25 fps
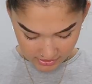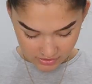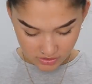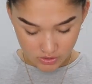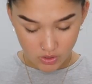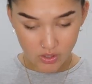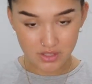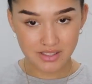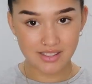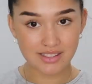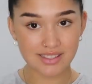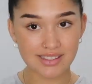It's
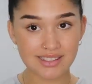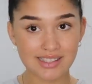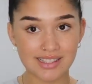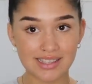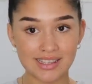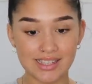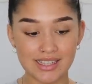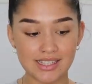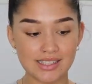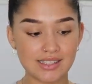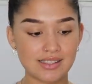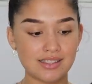got
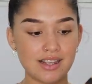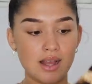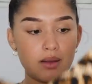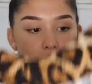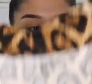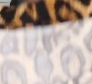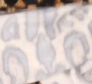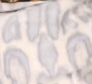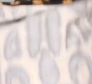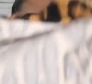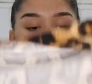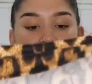slits
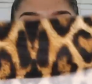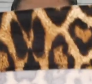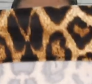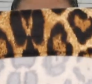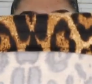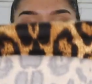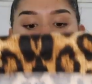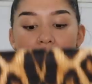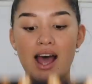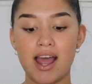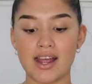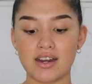up the
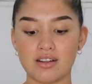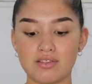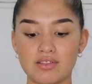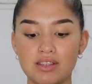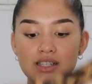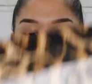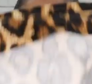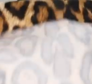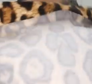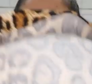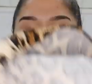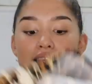side of
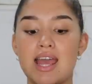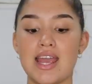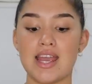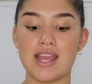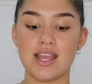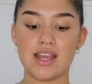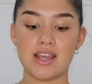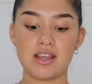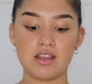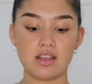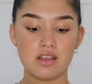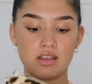the
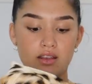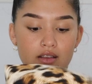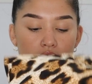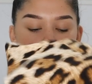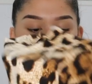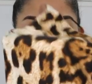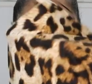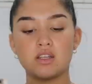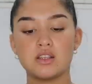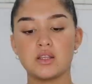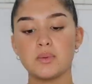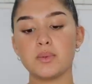leg.
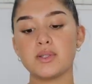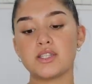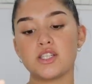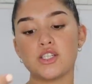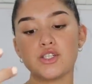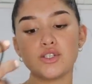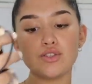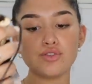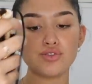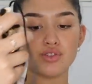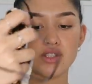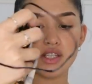The
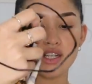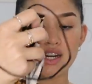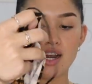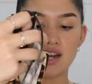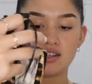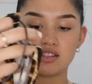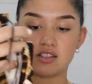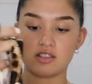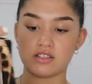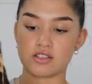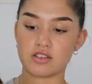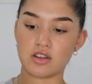material is really
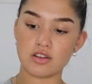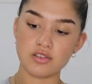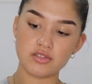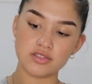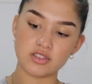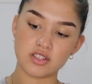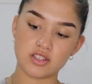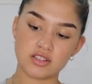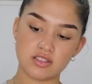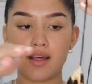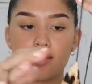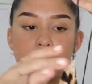nice and
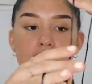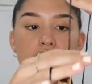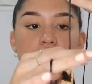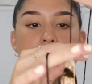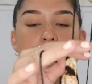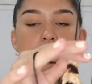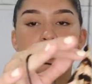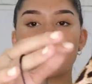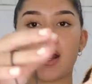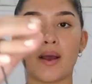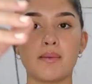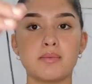soft.
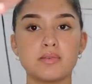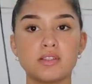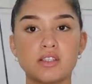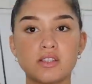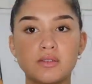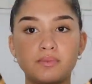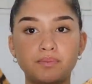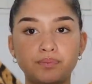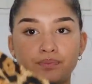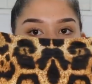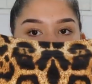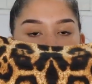These straps,
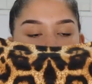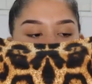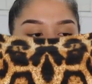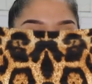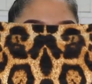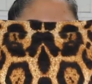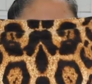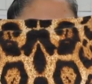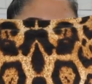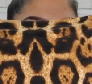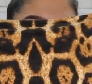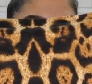I'd
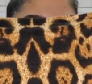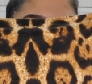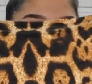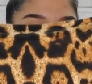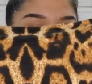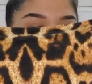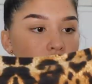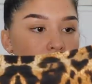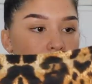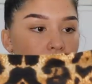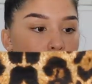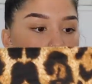be
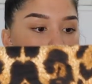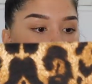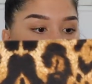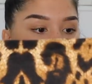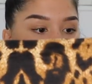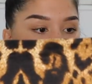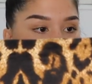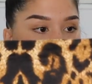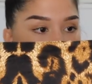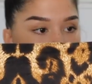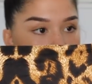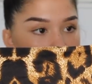afraid that they were
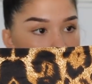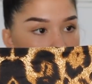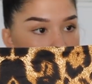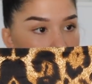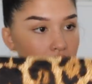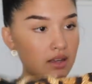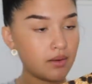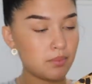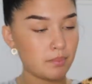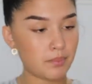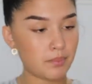gonna break,